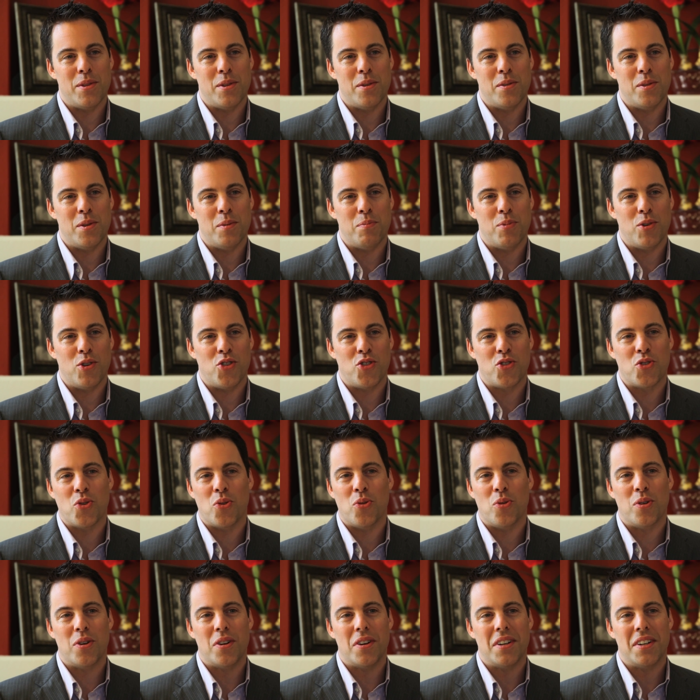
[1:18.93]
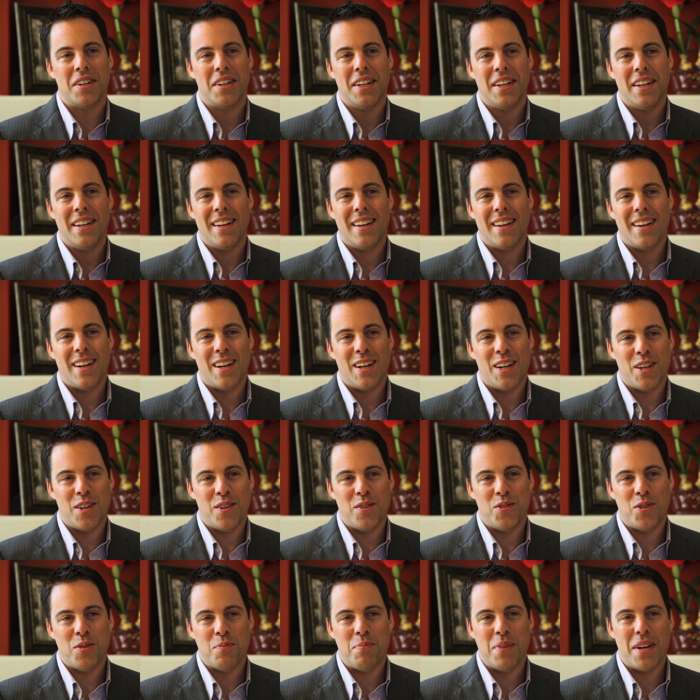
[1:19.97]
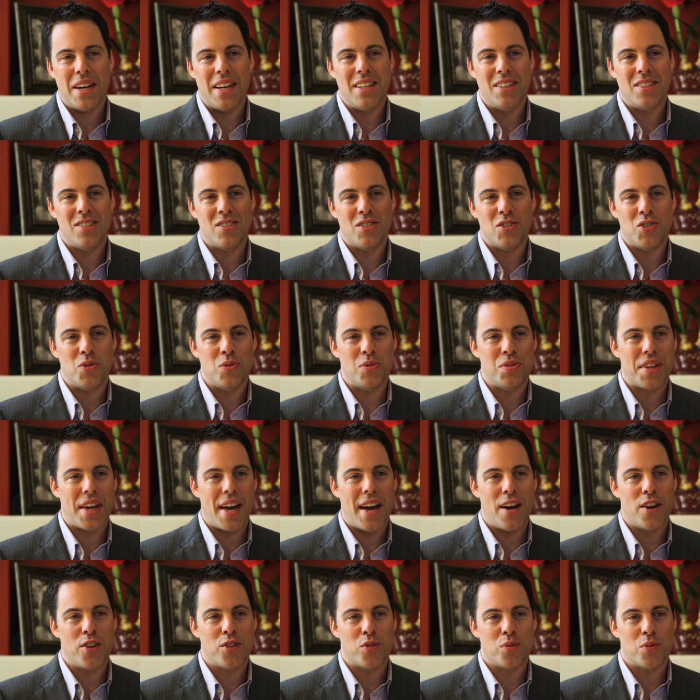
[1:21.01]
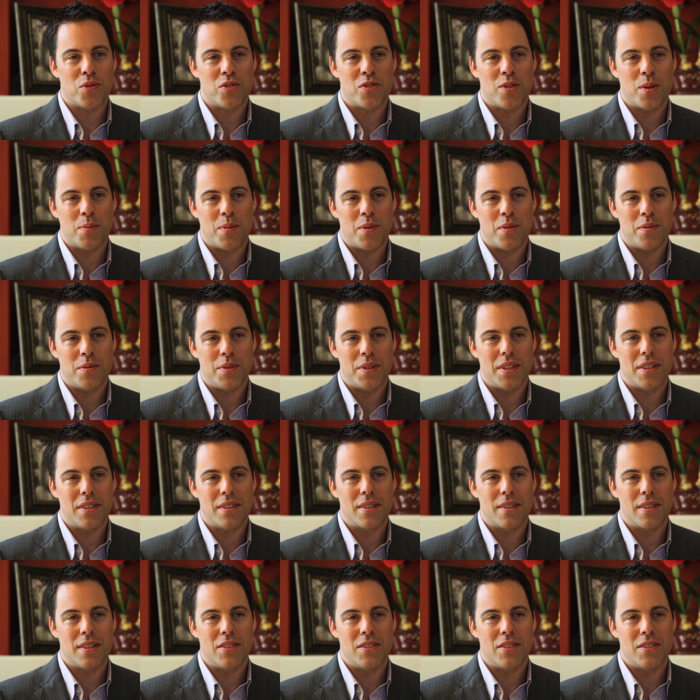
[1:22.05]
The, the Bush Gore debates in 2000 were some of uh,